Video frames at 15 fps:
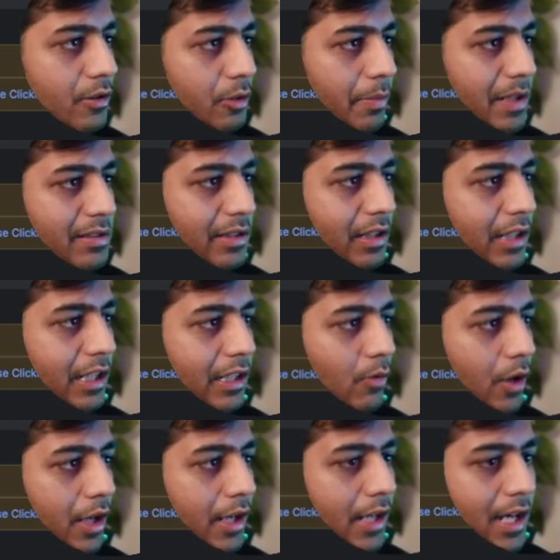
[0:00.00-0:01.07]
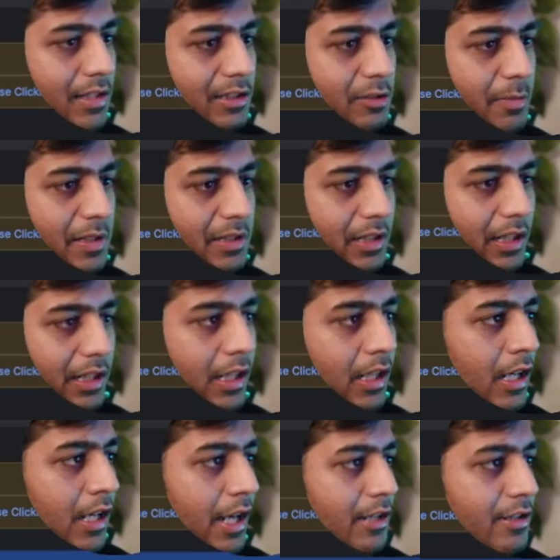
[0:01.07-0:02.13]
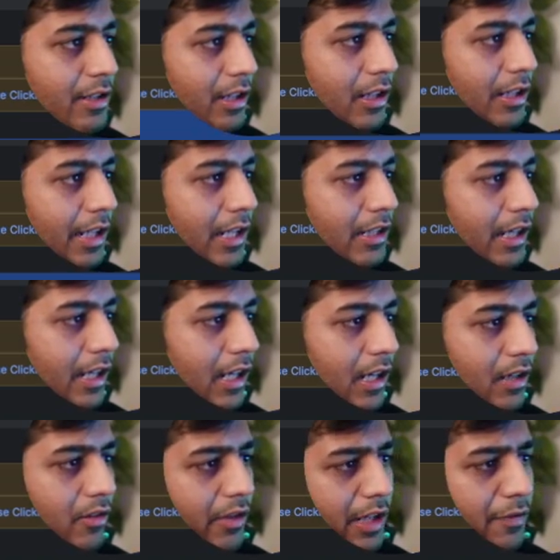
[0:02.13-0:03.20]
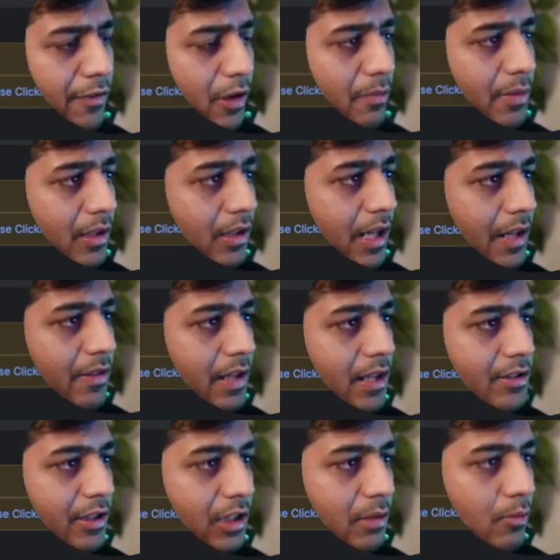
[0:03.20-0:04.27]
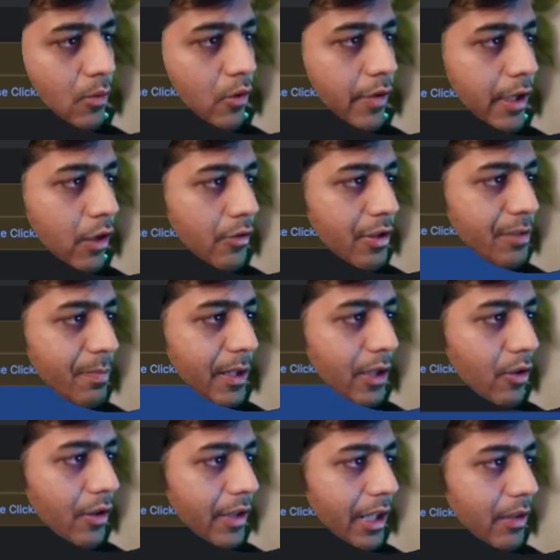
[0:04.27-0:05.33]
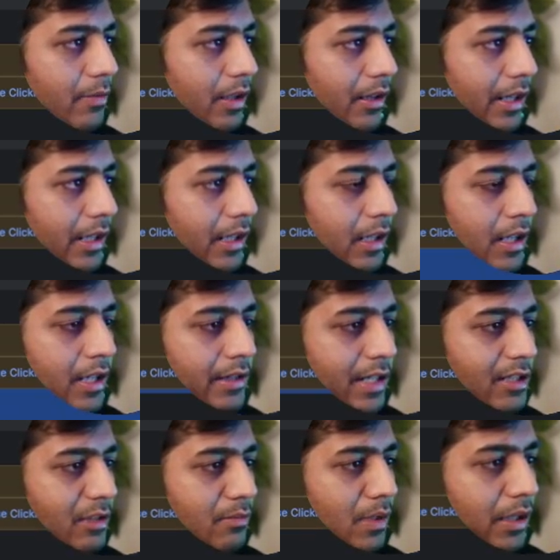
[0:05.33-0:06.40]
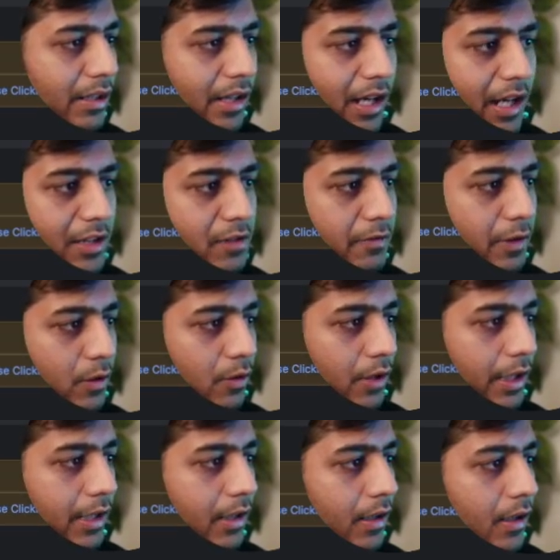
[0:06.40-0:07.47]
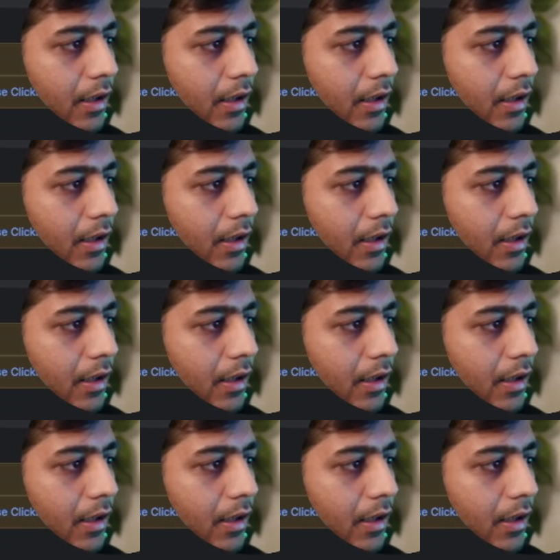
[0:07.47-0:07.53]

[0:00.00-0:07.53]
So basically what it does is basically it's gonna take data, read from here, and then it's gonna move into this particular table, right? That's a materialized view, right?